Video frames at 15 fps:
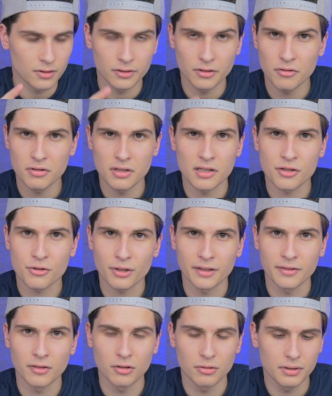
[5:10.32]
use this
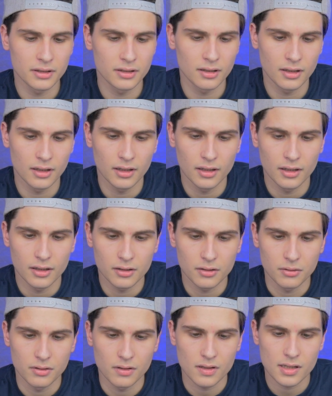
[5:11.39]
tri-fluid to
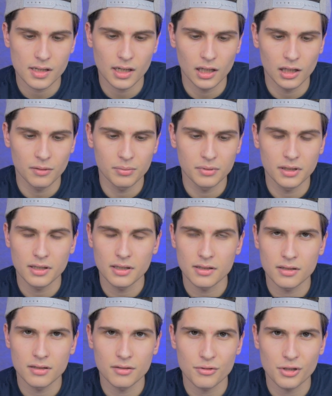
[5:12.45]
just help
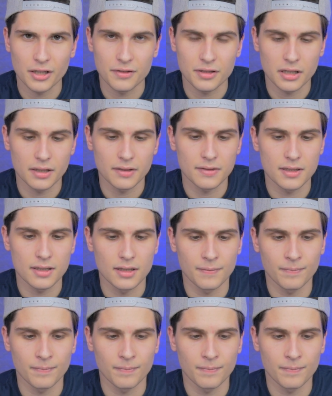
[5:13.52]
these drive shafts.